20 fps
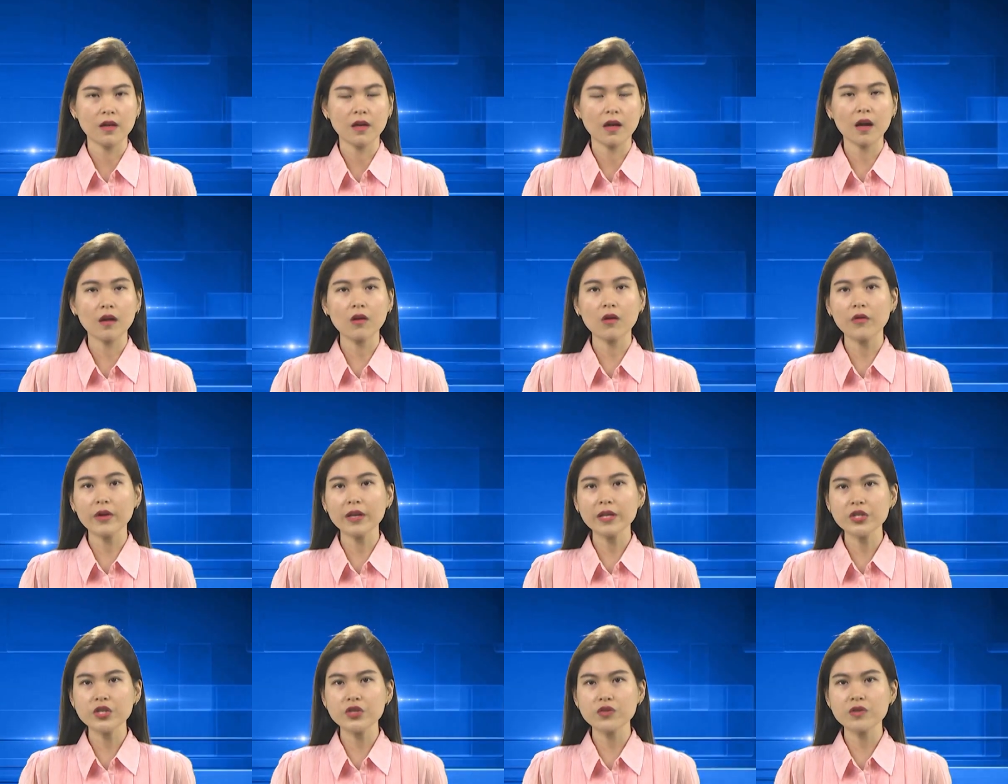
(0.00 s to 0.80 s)

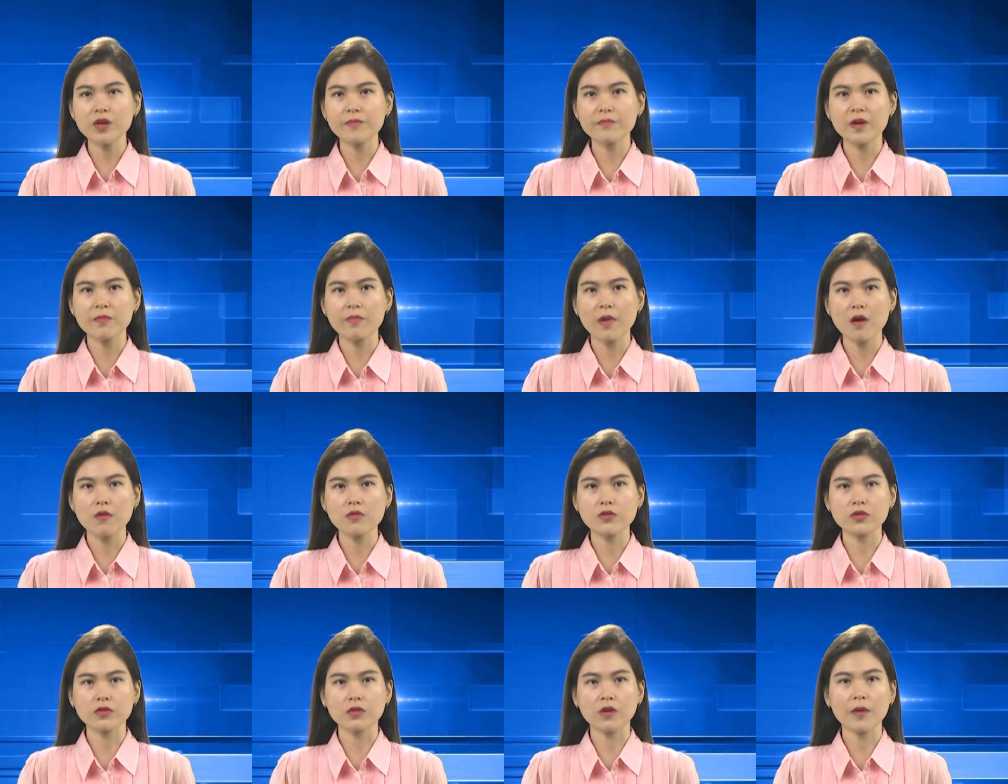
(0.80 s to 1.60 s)
According to the
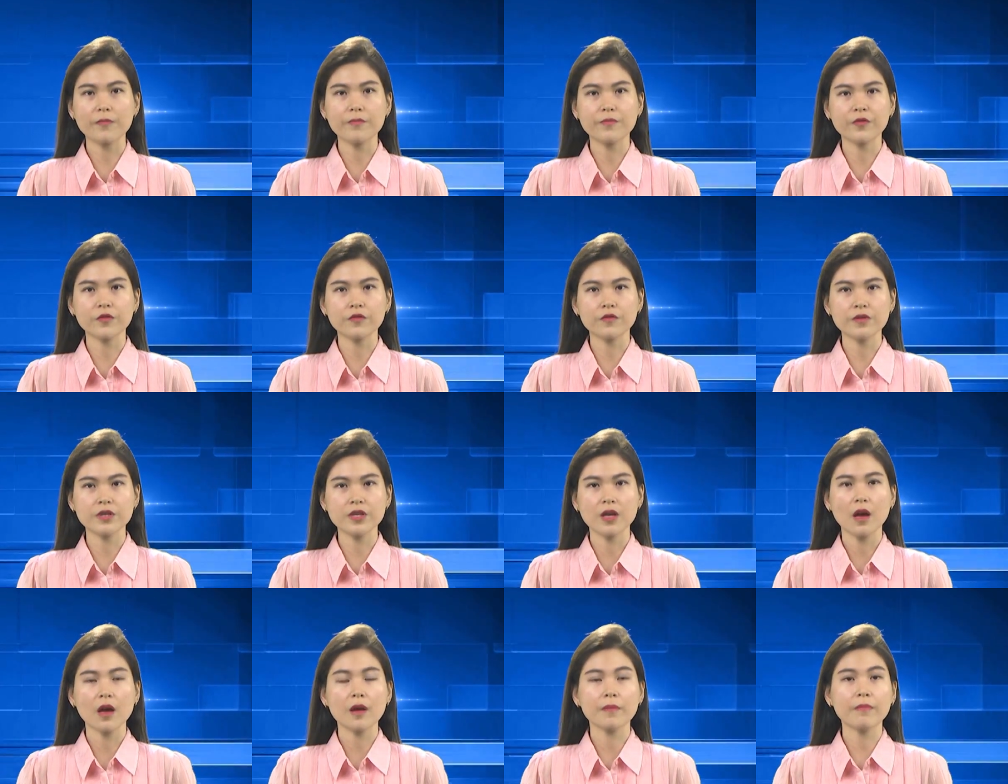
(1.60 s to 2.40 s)
proposal approved
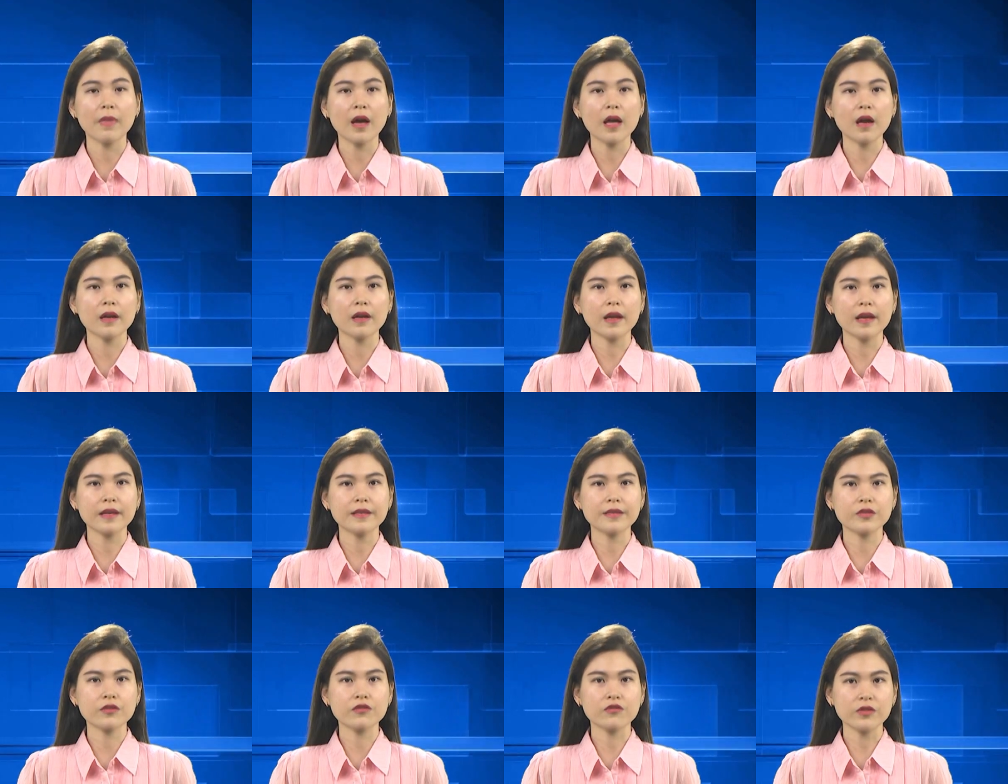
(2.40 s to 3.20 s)
by an
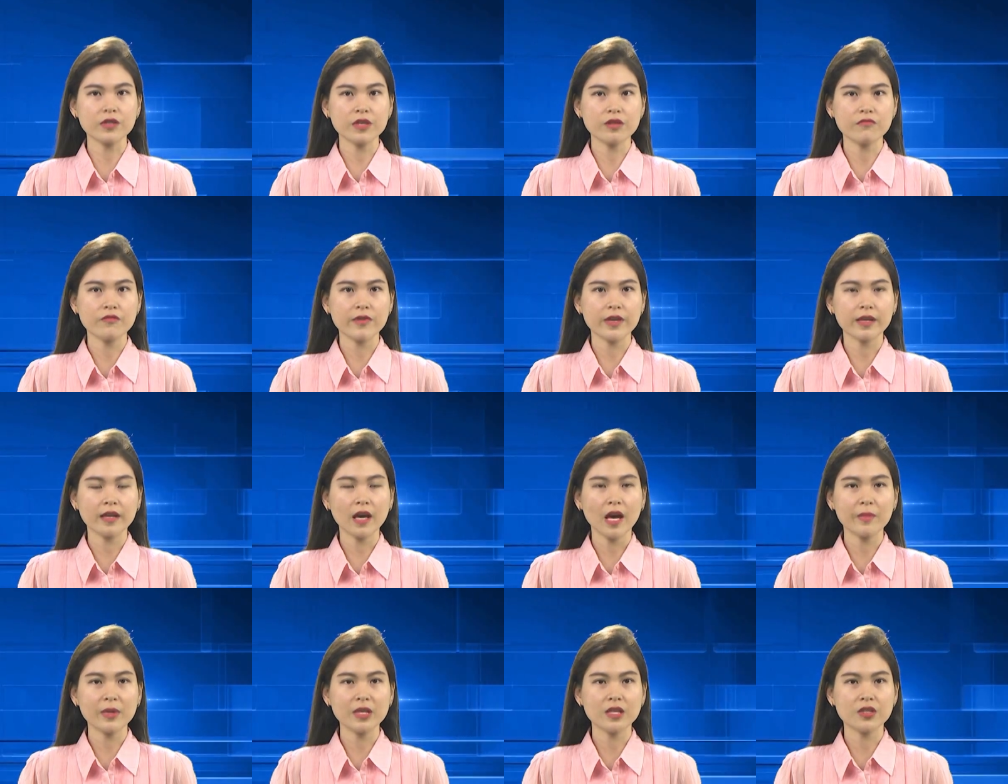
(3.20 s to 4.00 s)
extraordinary
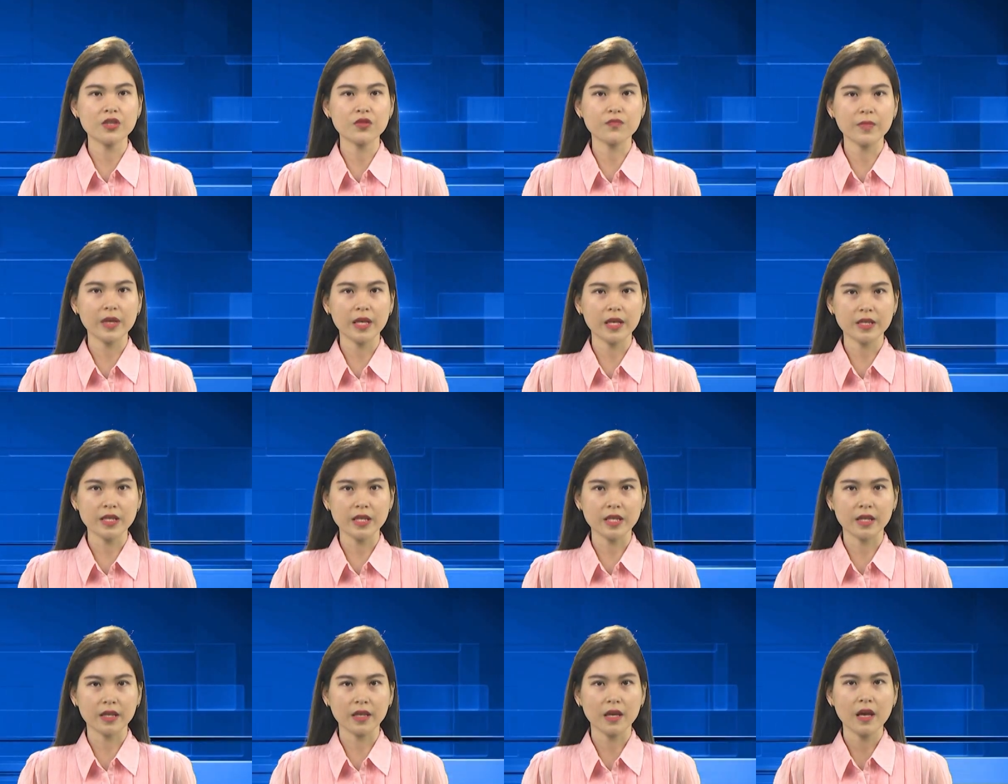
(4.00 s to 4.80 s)
cabinet
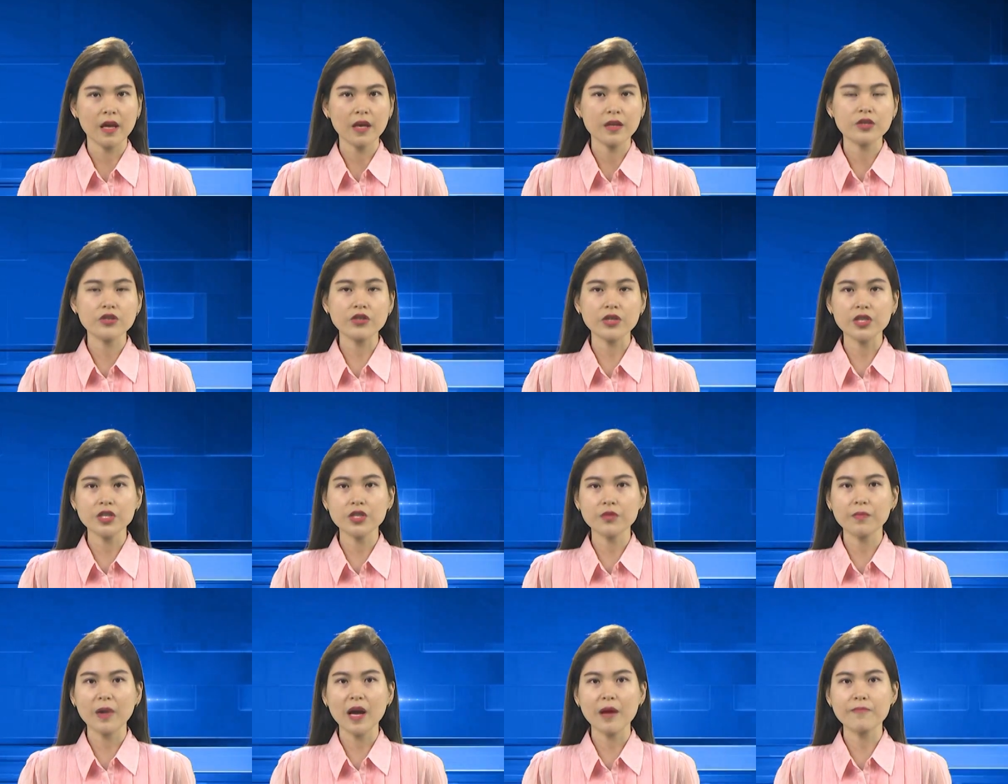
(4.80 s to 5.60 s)
meeting chaired
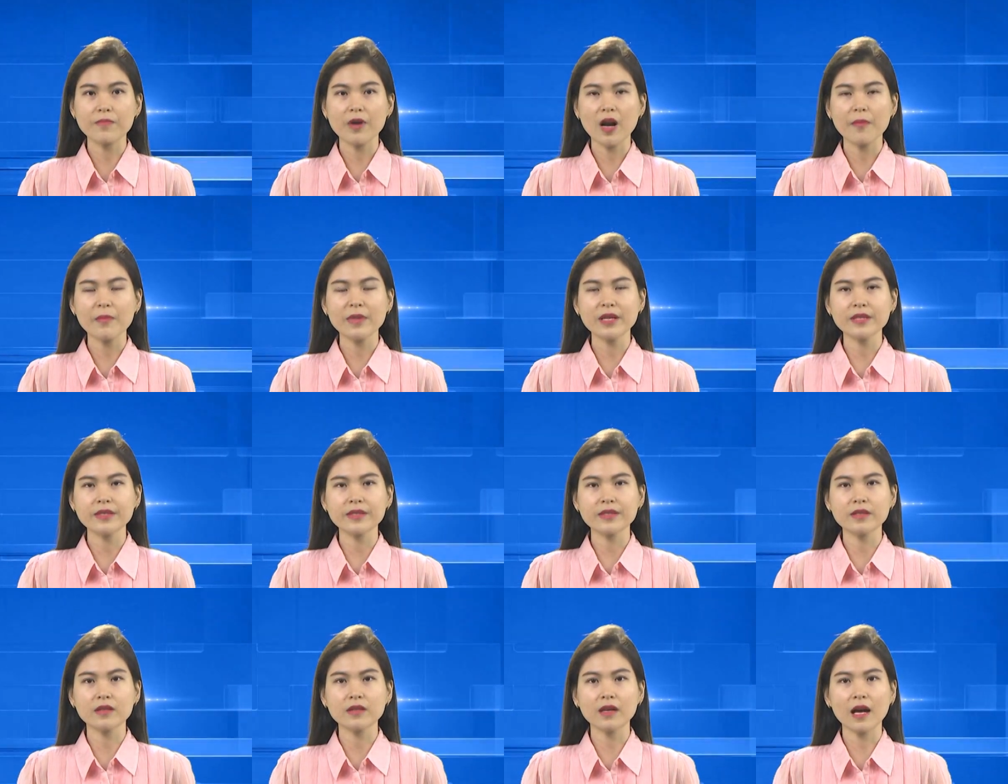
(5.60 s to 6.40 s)
by Prime
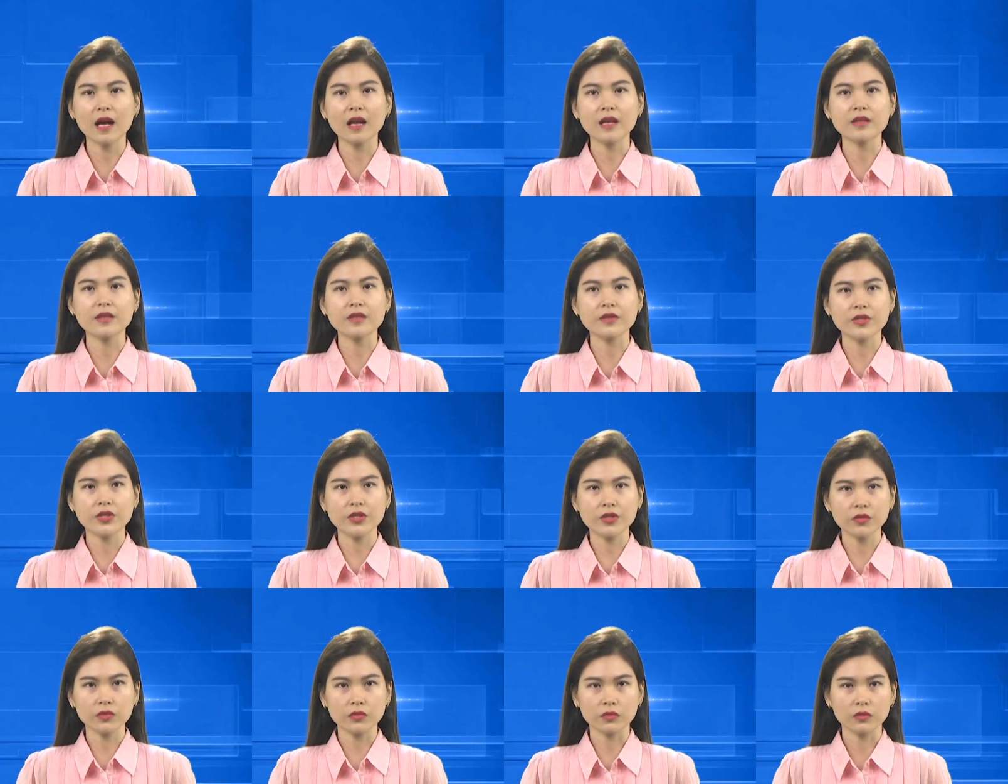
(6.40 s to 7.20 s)
Minister Han
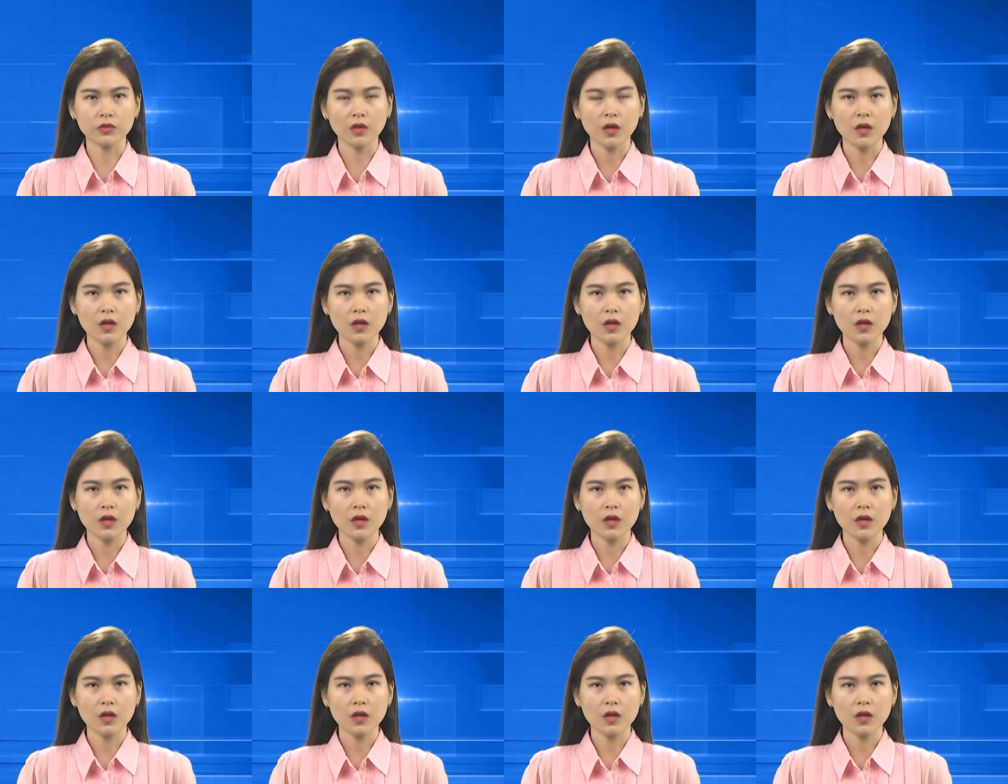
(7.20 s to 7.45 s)
Duck-soo,